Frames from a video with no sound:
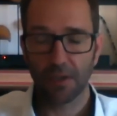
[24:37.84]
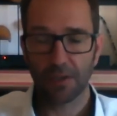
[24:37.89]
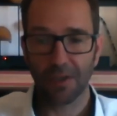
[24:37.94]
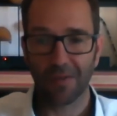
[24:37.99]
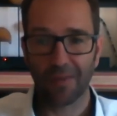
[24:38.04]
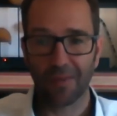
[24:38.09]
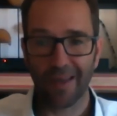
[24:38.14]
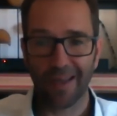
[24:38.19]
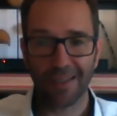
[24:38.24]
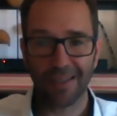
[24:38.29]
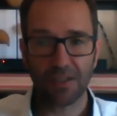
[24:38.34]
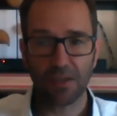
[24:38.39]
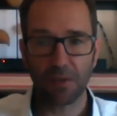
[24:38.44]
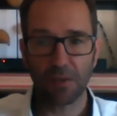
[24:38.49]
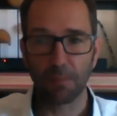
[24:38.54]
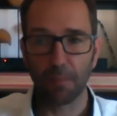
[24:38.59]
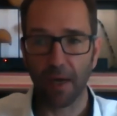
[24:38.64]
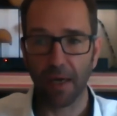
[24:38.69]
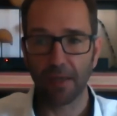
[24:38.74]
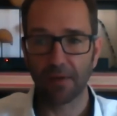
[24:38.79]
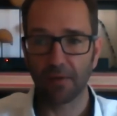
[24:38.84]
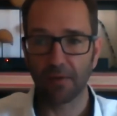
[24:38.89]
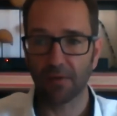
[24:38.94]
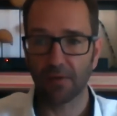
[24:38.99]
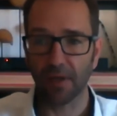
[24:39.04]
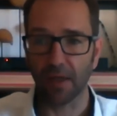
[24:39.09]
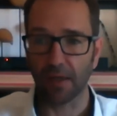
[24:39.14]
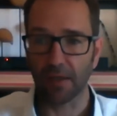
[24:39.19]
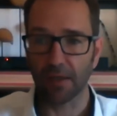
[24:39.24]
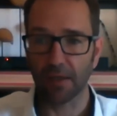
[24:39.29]
So that's the main
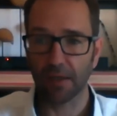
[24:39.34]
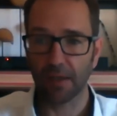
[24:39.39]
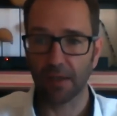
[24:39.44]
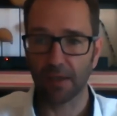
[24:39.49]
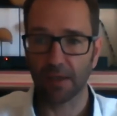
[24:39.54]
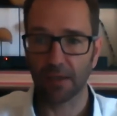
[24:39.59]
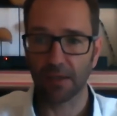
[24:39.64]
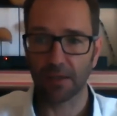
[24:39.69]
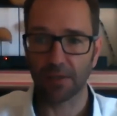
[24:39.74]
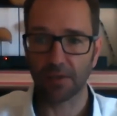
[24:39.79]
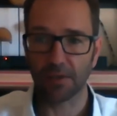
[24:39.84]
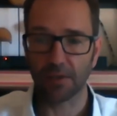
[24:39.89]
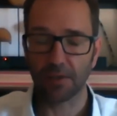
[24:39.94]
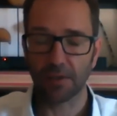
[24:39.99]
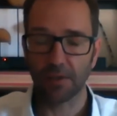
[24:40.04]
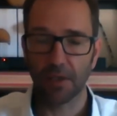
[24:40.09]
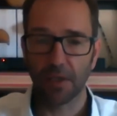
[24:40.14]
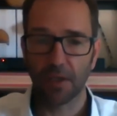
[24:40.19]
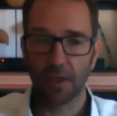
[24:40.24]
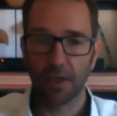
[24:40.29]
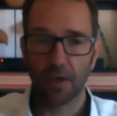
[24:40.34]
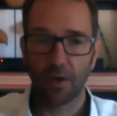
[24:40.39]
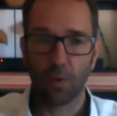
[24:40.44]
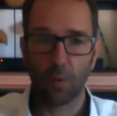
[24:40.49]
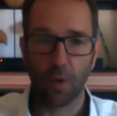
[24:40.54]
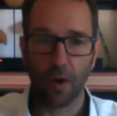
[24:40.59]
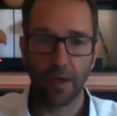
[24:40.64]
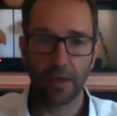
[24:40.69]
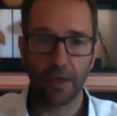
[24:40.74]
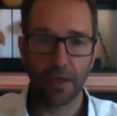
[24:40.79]
thing is
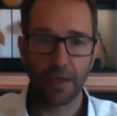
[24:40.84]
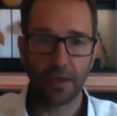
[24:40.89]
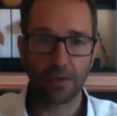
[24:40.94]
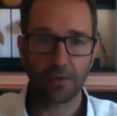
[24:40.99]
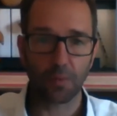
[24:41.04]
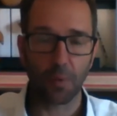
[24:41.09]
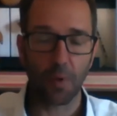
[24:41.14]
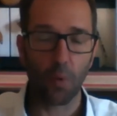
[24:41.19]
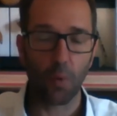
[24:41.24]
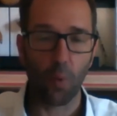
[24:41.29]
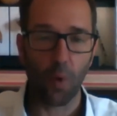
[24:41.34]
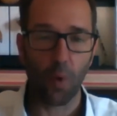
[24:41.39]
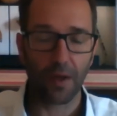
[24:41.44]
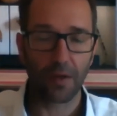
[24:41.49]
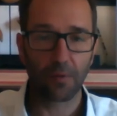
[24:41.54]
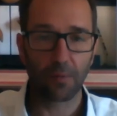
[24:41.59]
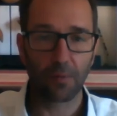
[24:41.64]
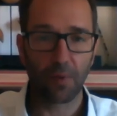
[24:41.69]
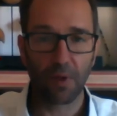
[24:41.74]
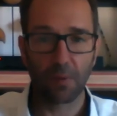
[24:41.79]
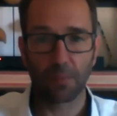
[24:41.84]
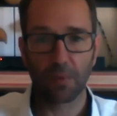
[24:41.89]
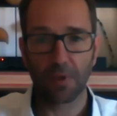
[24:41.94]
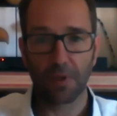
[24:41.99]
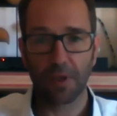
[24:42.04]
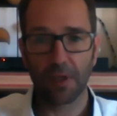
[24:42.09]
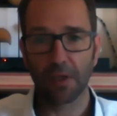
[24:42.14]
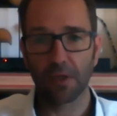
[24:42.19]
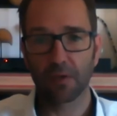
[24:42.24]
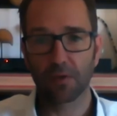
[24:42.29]
one is we want people
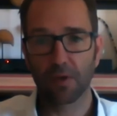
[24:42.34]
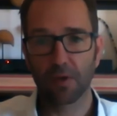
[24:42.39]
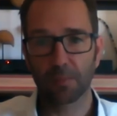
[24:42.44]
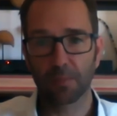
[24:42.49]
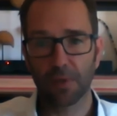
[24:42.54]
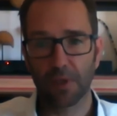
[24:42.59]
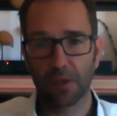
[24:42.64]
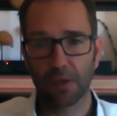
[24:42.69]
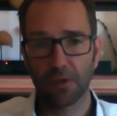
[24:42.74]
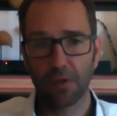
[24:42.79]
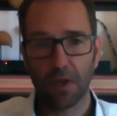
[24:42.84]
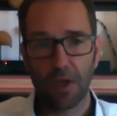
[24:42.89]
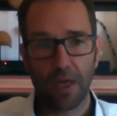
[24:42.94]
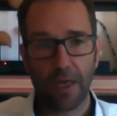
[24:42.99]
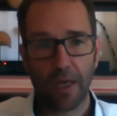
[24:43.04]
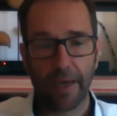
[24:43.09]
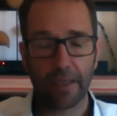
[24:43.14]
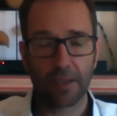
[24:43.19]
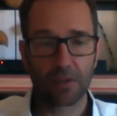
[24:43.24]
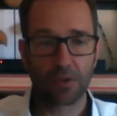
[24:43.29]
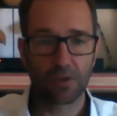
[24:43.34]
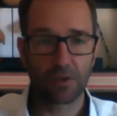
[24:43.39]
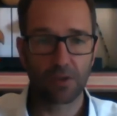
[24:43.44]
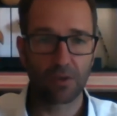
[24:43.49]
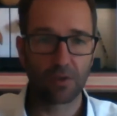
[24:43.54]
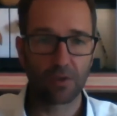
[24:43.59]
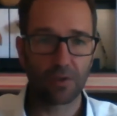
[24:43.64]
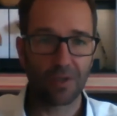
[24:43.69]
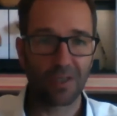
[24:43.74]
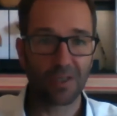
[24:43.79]
in crypto and two
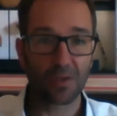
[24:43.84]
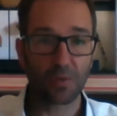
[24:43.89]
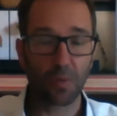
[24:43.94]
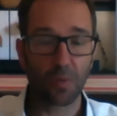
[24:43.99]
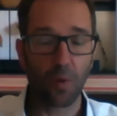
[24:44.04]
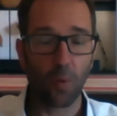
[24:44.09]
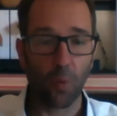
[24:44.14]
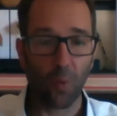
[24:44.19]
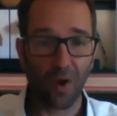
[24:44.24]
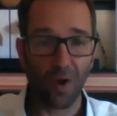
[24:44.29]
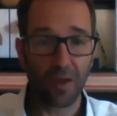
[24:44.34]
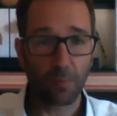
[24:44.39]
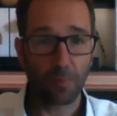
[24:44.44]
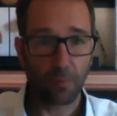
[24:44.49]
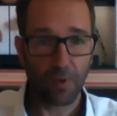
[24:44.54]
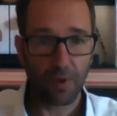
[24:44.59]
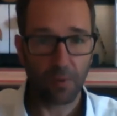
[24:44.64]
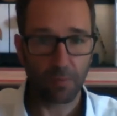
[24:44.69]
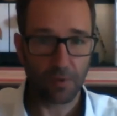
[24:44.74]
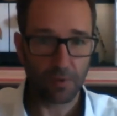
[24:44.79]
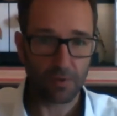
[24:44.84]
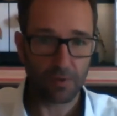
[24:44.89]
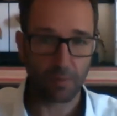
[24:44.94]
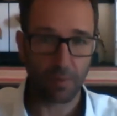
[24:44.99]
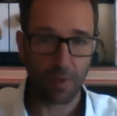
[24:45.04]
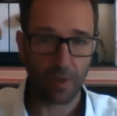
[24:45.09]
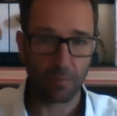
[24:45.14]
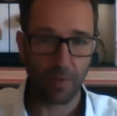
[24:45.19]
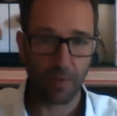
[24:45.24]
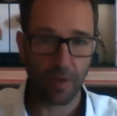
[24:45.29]
is we want people to
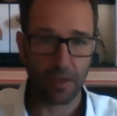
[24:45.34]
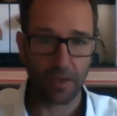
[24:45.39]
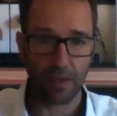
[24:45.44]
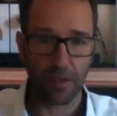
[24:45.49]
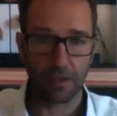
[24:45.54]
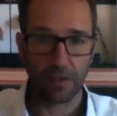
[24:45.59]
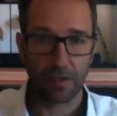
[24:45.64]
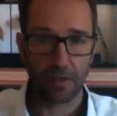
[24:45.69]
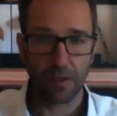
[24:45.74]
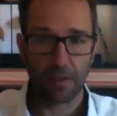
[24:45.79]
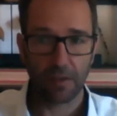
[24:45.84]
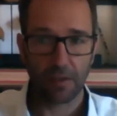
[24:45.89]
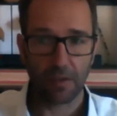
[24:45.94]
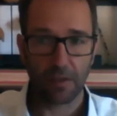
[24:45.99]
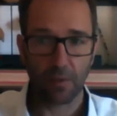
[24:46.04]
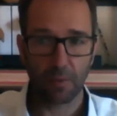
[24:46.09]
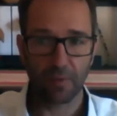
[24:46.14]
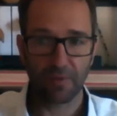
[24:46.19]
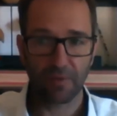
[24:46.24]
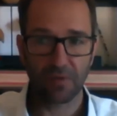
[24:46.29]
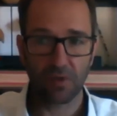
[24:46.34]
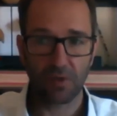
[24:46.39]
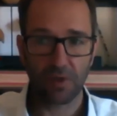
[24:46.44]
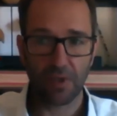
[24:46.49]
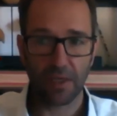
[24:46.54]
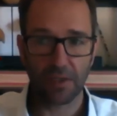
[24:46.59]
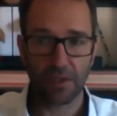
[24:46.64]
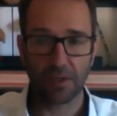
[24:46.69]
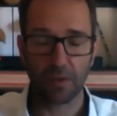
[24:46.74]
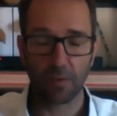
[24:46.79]
make money. It'll be
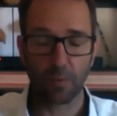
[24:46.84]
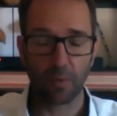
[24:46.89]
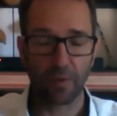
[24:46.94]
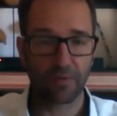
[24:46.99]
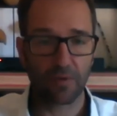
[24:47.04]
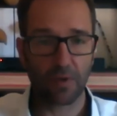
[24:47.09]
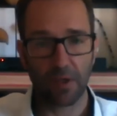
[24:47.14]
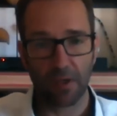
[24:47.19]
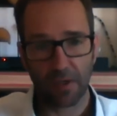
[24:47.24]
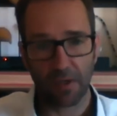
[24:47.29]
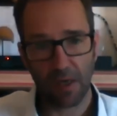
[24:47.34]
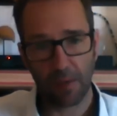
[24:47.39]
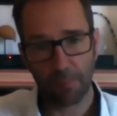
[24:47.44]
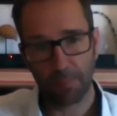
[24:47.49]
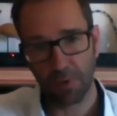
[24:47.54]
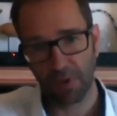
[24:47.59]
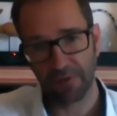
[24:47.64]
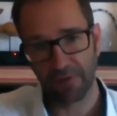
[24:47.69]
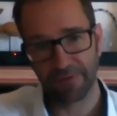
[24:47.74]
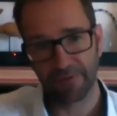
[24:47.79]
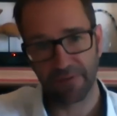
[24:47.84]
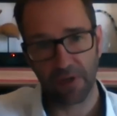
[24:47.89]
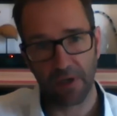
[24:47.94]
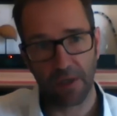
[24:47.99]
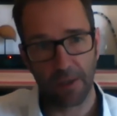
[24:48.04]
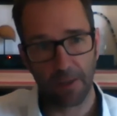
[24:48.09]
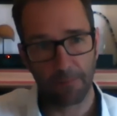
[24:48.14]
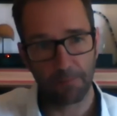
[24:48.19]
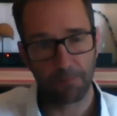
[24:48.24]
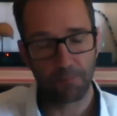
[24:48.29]
fantastic. We've got yeah. a couple.
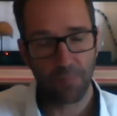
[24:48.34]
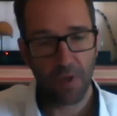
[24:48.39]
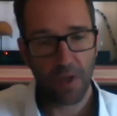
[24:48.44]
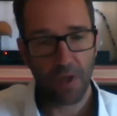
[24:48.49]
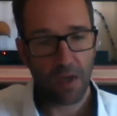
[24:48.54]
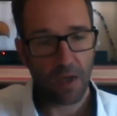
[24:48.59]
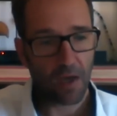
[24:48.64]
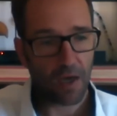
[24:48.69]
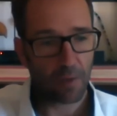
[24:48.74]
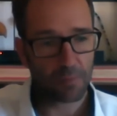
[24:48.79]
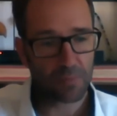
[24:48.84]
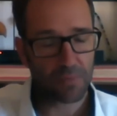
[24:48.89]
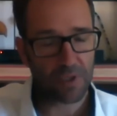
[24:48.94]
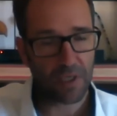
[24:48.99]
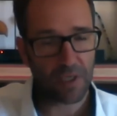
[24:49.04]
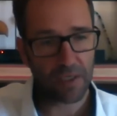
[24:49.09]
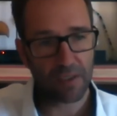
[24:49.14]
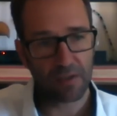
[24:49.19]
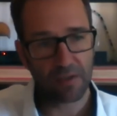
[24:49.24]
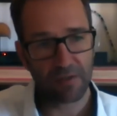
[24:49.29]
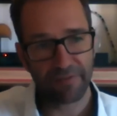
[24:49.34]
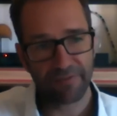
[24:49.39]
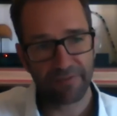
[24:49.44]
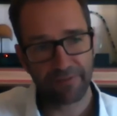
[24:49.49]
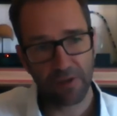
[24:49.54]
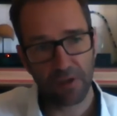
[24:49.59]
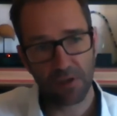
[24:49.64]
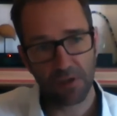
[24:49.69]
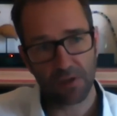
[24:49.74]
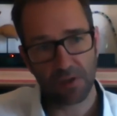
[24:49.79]
Um, I'm taking the
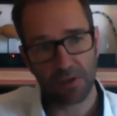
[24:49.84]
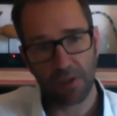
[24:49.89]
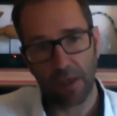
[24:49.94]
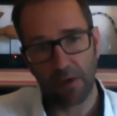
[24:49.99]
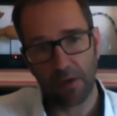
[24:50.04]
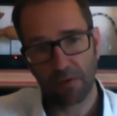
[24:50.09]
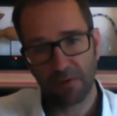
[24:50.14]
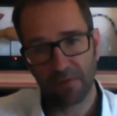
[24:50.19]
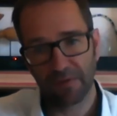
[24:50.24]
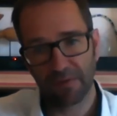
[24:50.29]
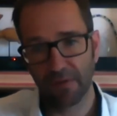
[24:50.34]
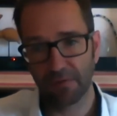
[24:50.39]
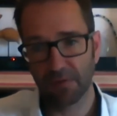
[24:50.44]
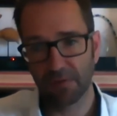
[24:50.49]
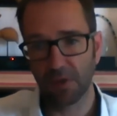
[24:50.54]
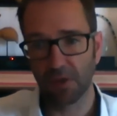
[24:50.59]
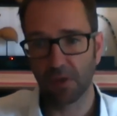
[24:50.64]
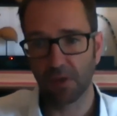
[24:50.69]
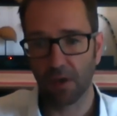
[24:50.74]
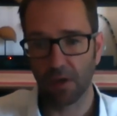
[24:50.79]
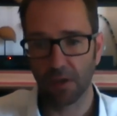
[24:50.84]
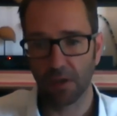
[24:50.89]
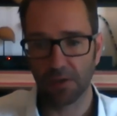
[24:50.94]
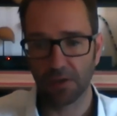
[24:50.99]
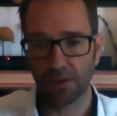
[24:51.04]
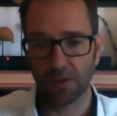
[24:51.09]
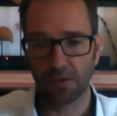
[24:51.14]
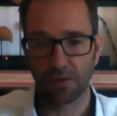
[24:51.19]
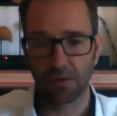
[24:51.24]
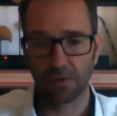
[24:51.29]
first
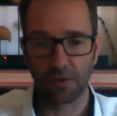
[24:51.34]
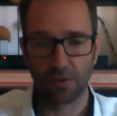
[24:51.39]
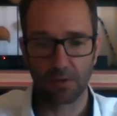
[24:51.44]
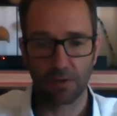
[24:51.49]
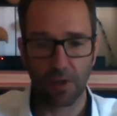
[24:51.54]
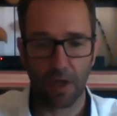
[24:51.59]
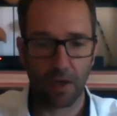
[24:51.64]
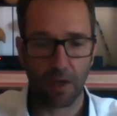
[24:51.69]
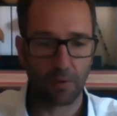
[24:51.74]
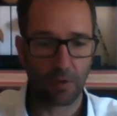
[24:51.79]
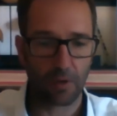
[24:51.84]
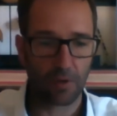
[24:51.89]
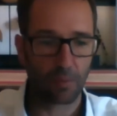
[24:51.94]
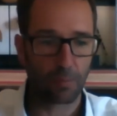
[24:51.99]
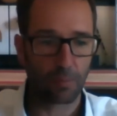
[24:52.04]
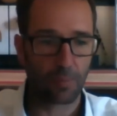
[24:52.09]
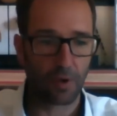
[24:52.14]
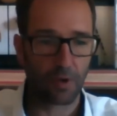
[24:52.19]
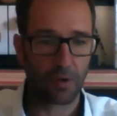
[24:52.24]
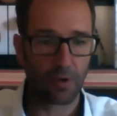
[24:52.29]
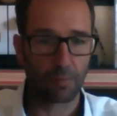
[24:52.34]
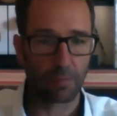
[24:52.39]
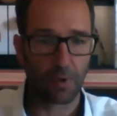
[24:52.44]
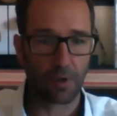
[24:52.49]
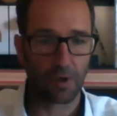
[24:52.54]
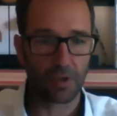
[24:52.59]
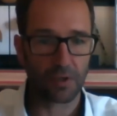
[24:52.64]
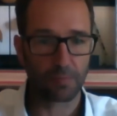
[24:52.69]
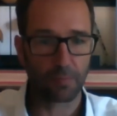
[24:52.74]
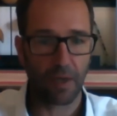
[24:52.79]
$150 to our Cupano
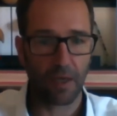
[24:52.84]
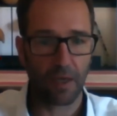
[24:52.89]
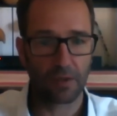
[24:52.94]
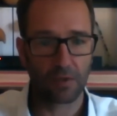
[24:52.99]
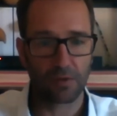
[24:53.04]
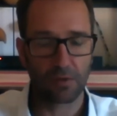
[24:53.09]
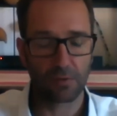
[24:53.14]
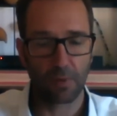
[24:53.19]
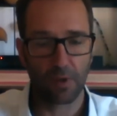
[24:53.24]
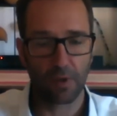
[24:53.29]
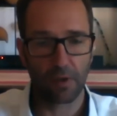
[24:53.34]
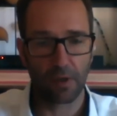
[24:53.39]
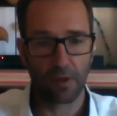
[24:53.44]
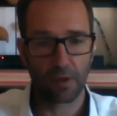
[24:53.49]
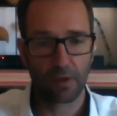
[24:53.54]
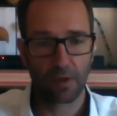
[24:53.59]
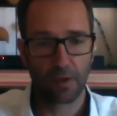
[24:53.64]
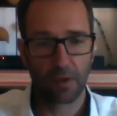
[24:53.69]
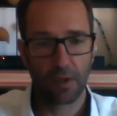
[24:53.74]
Brass Band tomorrow.